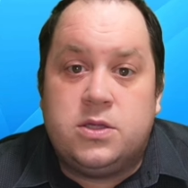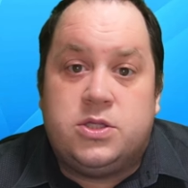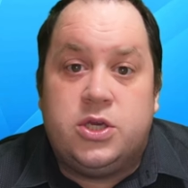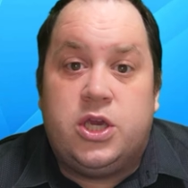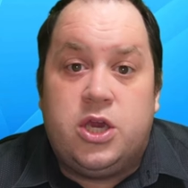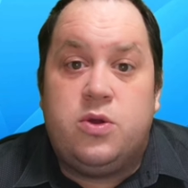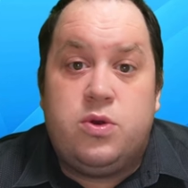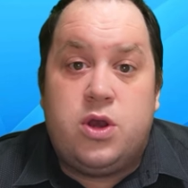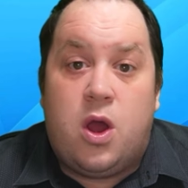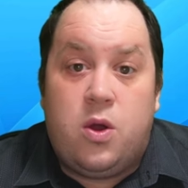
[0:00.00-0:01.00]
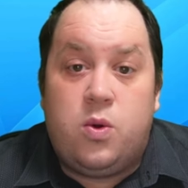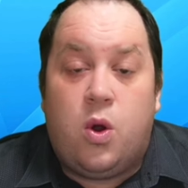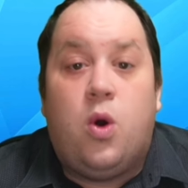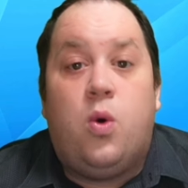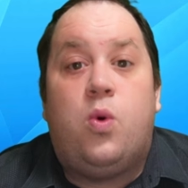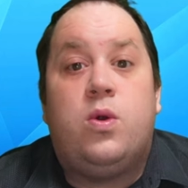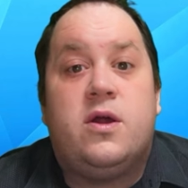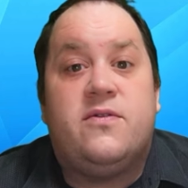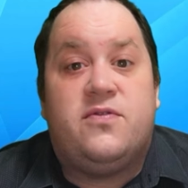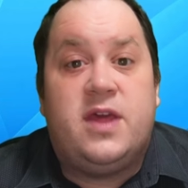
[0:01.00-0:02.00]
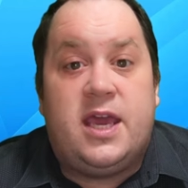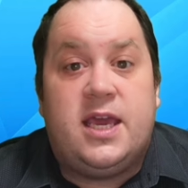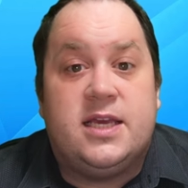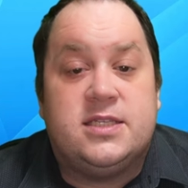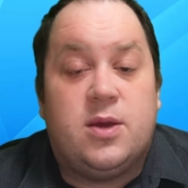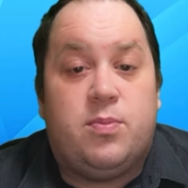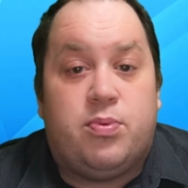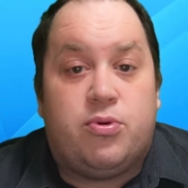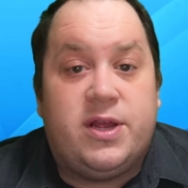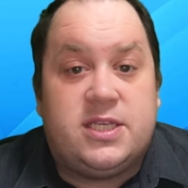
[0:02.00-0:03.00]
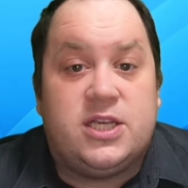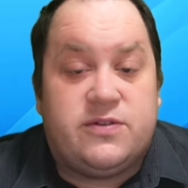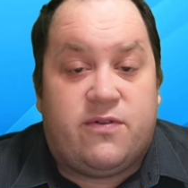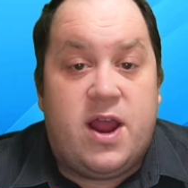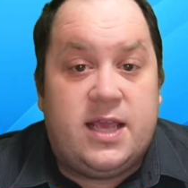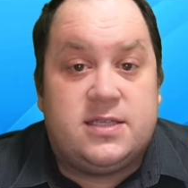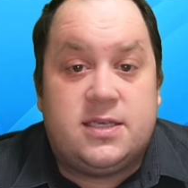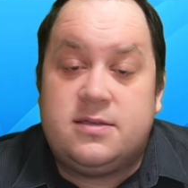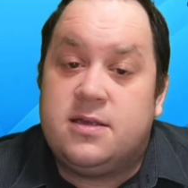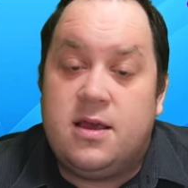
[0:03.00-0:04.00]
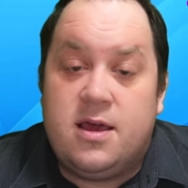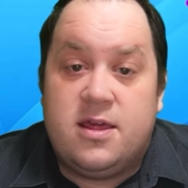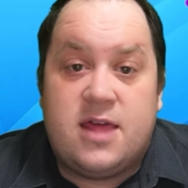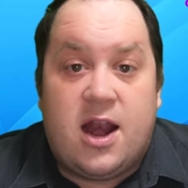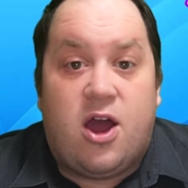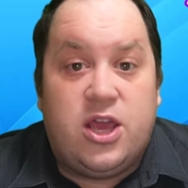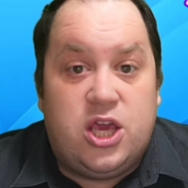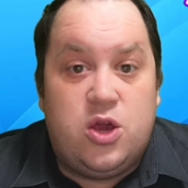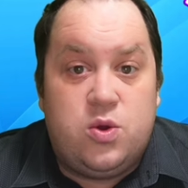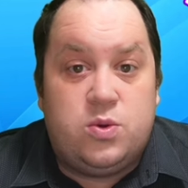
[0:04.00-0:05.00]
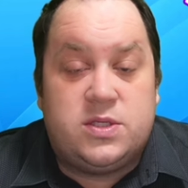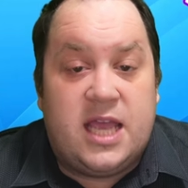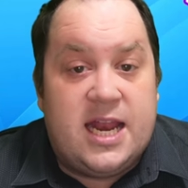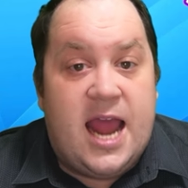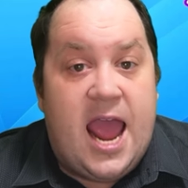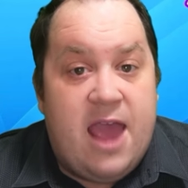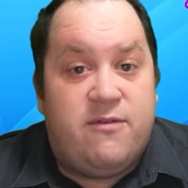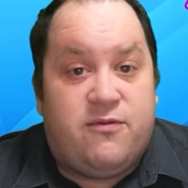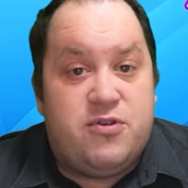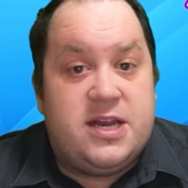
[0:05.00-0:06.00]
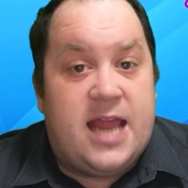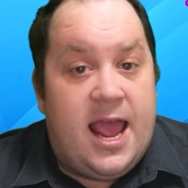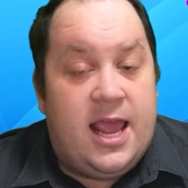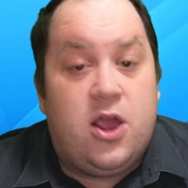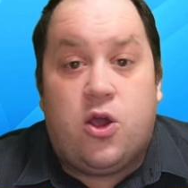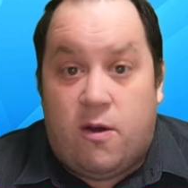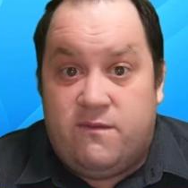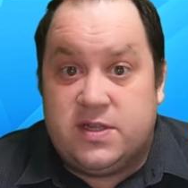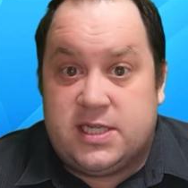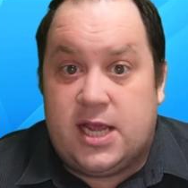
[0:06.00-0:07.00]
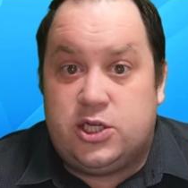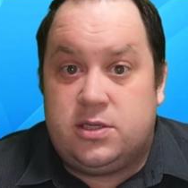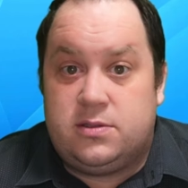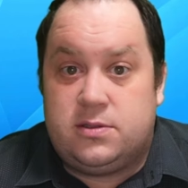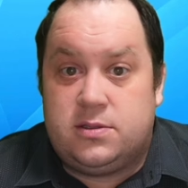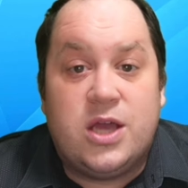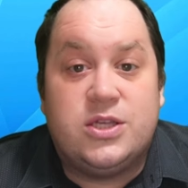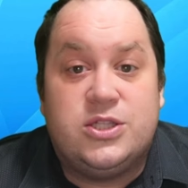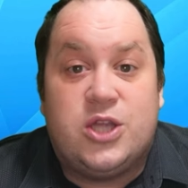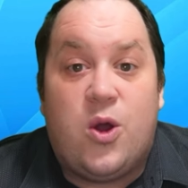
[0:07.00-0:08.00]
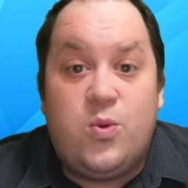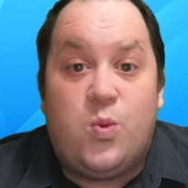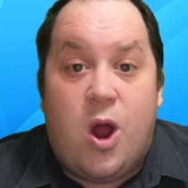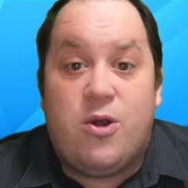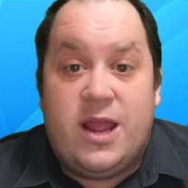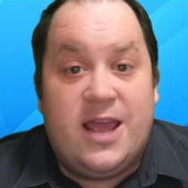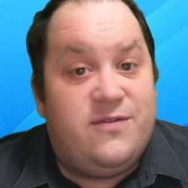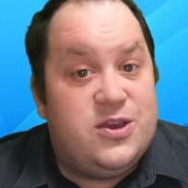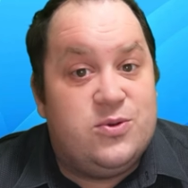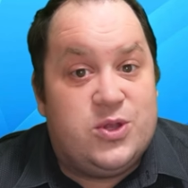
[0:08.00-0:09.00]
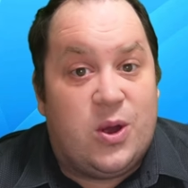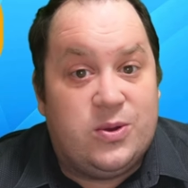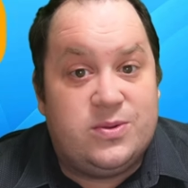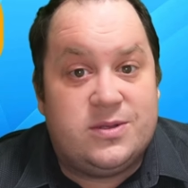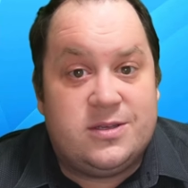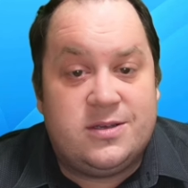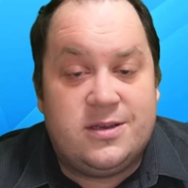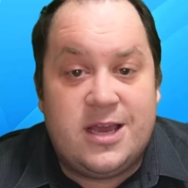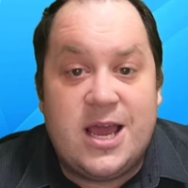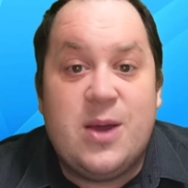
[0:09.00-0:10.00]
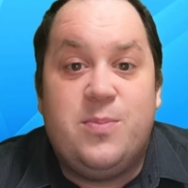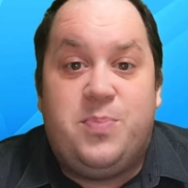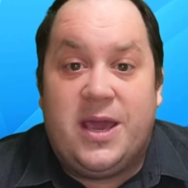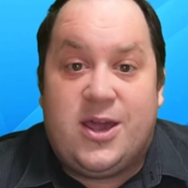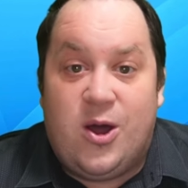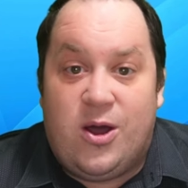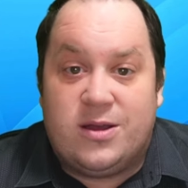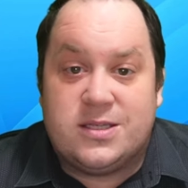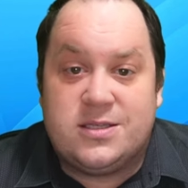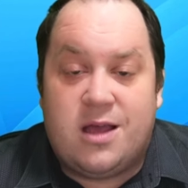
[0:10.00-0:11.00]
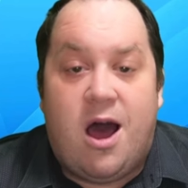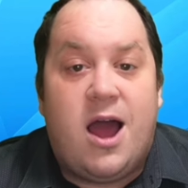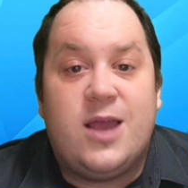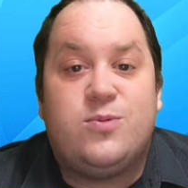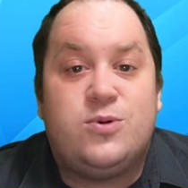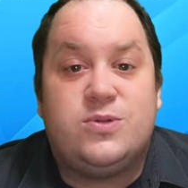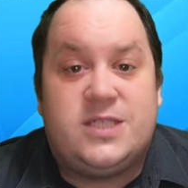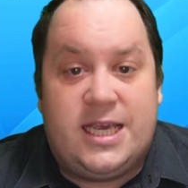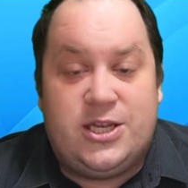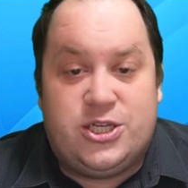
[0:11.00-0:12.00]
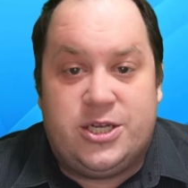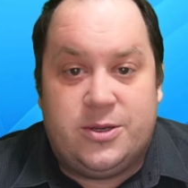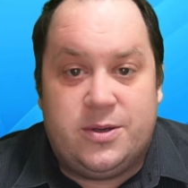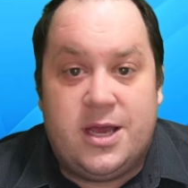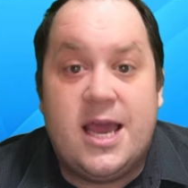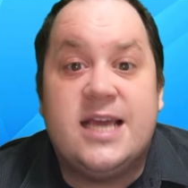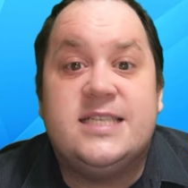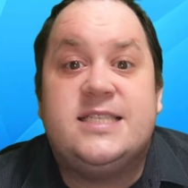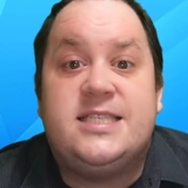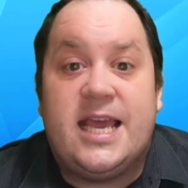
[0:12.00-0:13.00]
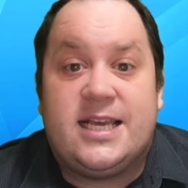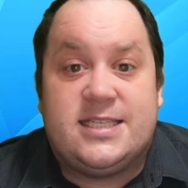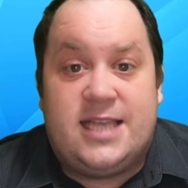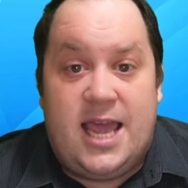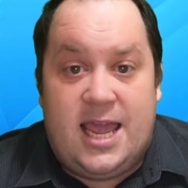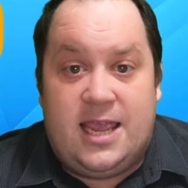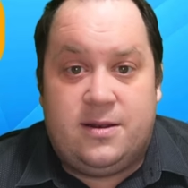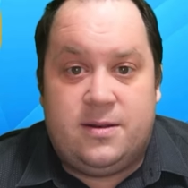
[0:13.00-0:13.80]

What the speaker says: Do you know all of these British phrases that are used in everyday conversations? Don't worry if you don't, because I will teach you 16,